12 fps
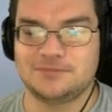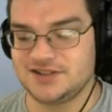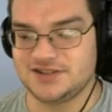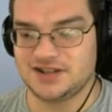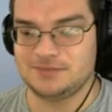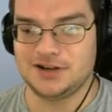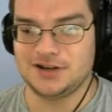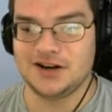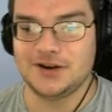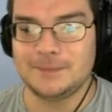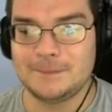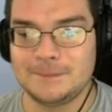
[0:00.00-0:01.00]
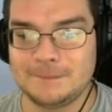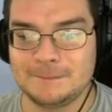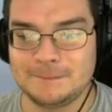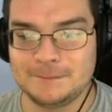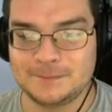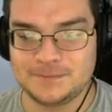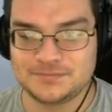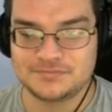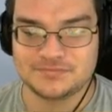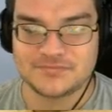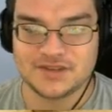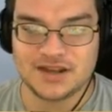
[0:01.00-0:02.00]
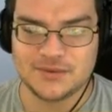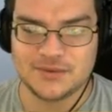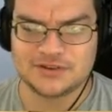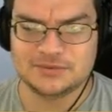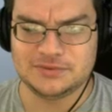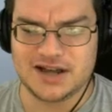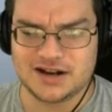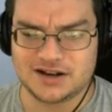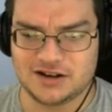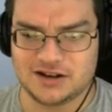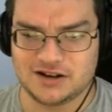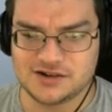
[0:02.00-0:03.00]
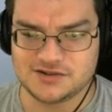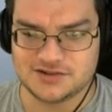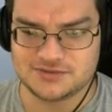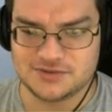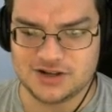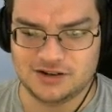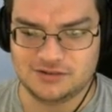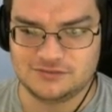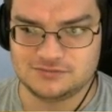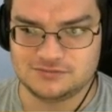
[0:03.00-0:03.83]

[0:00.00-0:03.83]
please let me know. I've got some lot cars as well